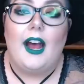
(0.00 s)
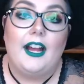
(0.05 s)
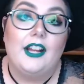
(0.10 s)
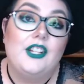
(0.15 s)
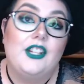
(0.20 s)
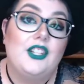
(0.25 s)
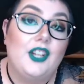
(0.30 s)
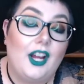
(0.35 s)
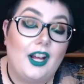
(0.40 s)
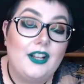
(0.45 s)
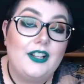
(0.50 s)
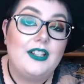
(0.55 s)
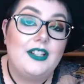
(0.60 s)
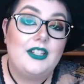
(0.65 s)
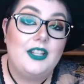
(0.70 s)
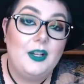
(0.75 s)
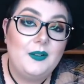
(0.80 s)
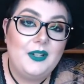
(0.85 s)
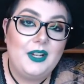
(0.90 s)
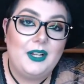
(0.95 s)
I should
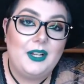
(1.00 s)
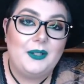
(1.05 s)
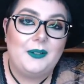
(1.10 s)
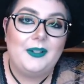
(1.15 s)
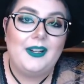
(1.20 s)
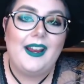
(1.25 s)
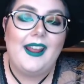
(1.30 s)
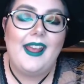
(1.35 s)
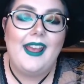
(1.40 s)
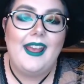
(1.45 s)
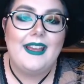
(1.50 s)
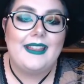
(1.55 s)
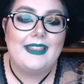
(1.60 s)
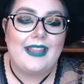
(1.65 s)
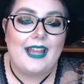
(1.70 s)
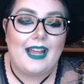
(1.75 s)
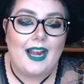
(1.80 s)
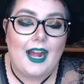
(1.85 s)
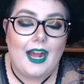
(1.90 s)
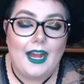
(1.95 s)
also note
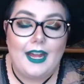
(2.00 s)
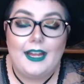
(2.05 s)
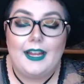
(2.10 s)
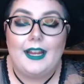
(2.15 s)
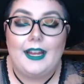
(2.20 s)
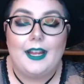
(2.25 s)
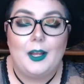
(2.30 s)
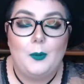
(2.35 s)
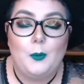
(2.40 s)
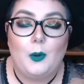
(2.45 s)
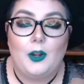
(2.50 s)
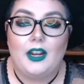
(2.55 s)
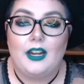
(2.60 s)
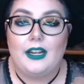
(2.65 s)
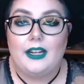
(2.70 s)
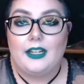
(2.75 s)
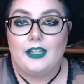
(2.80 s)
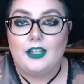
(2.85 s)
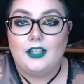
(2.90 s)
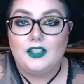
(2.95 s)
that I am wearing